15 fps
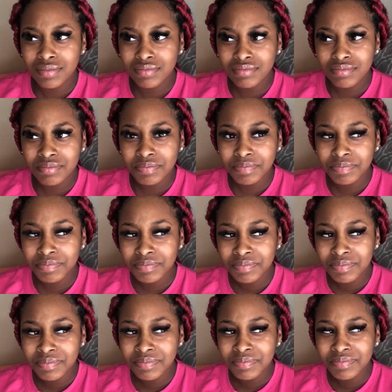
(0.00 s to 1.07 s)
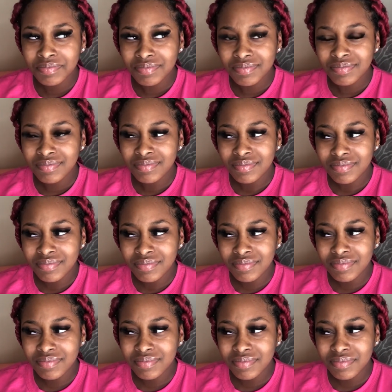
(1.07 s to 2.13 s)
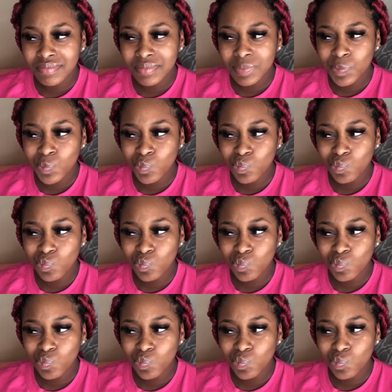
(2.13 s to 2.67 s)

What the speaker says: [no speech]